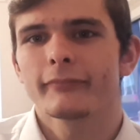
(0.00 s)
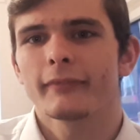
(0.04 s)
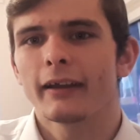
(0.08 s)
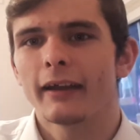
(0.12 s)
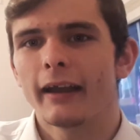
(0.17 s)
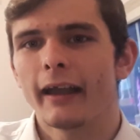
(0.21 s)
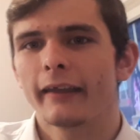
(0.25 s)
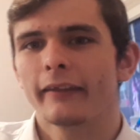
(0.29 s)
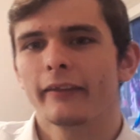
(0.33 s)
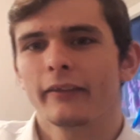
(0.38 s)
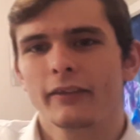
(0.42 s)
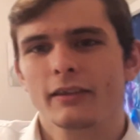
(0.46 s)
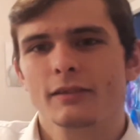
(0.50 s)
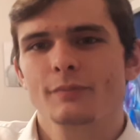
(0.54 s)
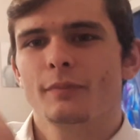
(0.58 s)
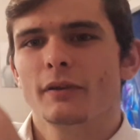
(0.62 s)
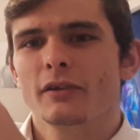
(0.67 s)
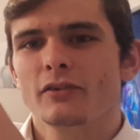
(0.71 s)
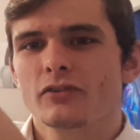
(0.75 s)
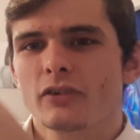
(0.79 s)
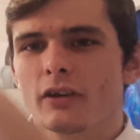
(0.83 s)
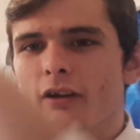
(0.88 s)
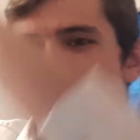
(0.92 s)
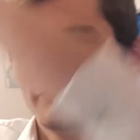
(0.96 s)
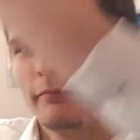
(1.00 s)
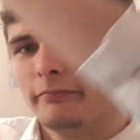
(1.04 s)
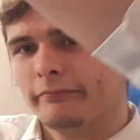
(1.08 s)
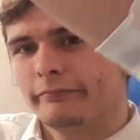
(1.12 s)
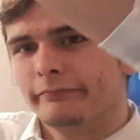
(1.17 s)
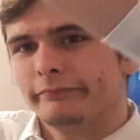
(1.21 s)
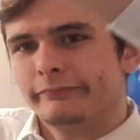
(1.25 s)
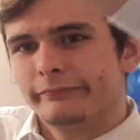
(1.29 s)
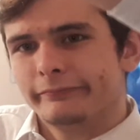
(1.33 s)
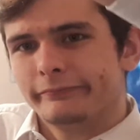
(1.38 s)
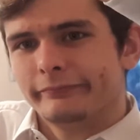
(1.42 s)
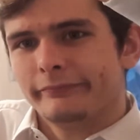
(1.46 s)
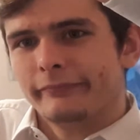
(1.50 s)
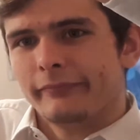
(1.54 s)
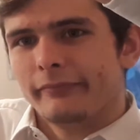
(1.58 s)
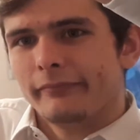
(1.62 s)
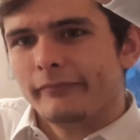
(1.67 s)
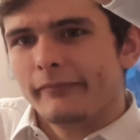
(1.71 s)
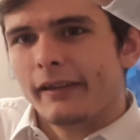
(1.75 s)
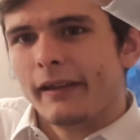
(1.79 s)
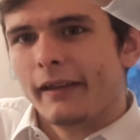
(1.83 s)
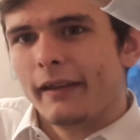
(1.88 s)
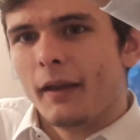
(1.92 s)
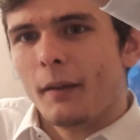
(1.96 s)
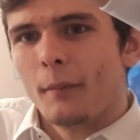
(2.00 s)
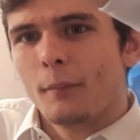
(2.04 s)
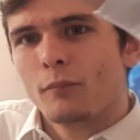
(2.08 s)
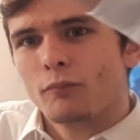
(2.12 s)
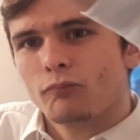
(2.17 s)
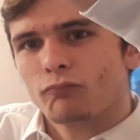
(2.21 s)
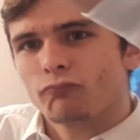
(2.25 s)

I have this picture here.